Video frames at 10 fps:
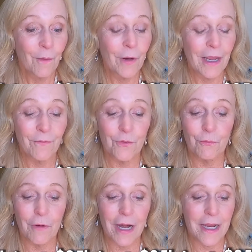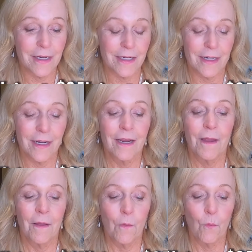We have great
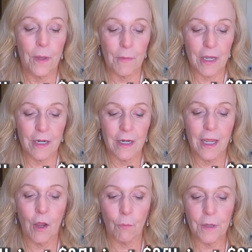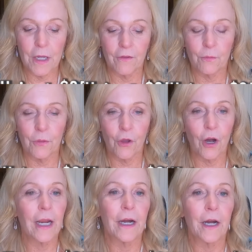women helping us with
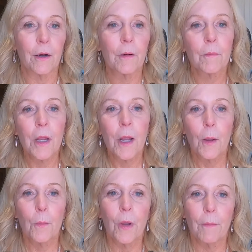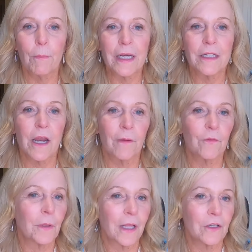our hair, but many
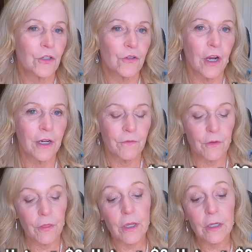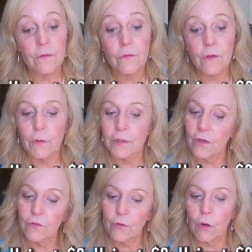times we like to try different things, so it
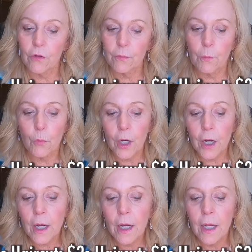does cost more.